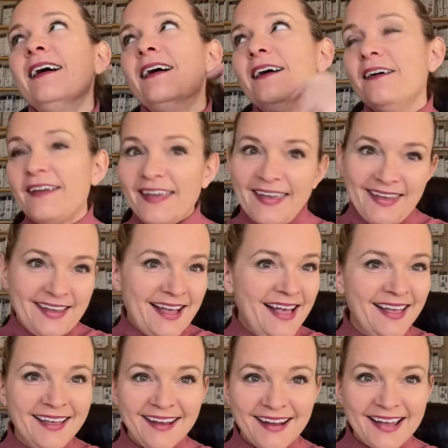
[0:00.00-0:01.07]
okay,
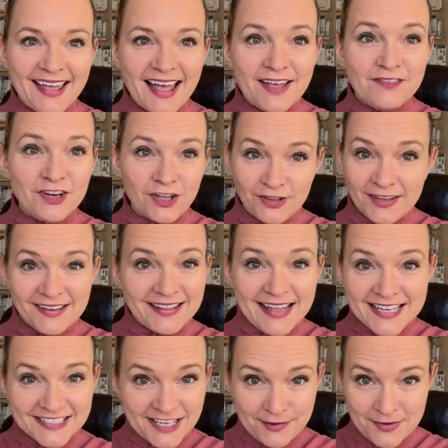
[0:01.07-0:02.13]
I have an online
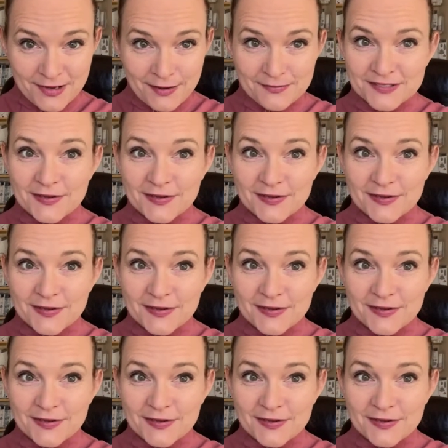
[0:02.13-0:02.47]
class coming up,